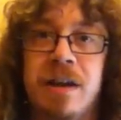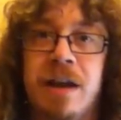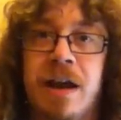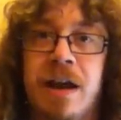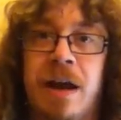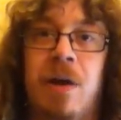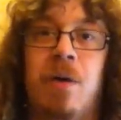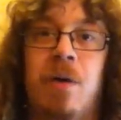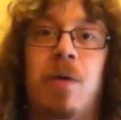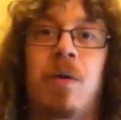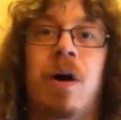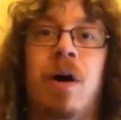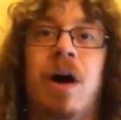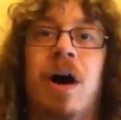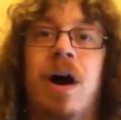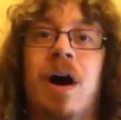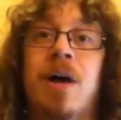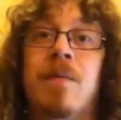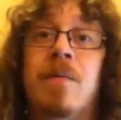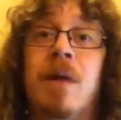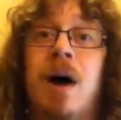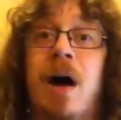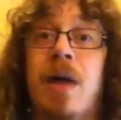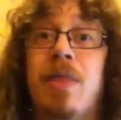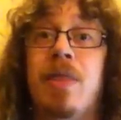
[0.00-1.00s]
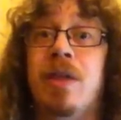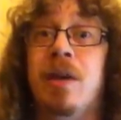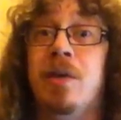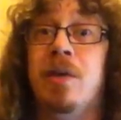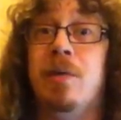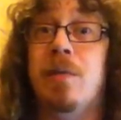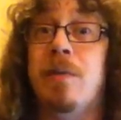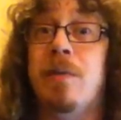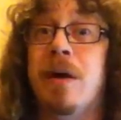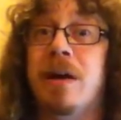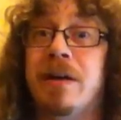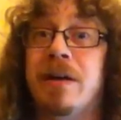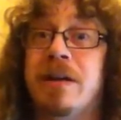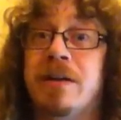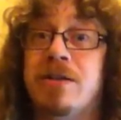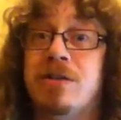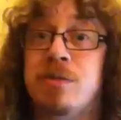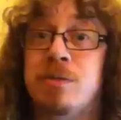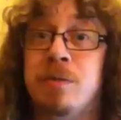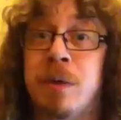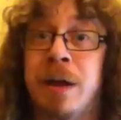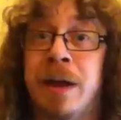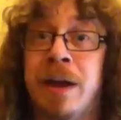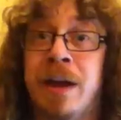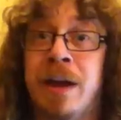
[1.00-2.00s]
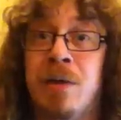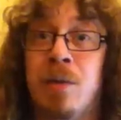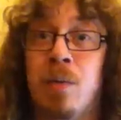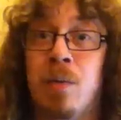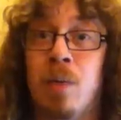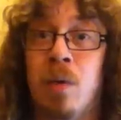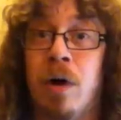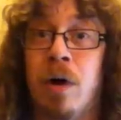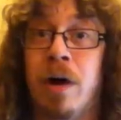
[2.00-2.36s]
Now, I think we better explain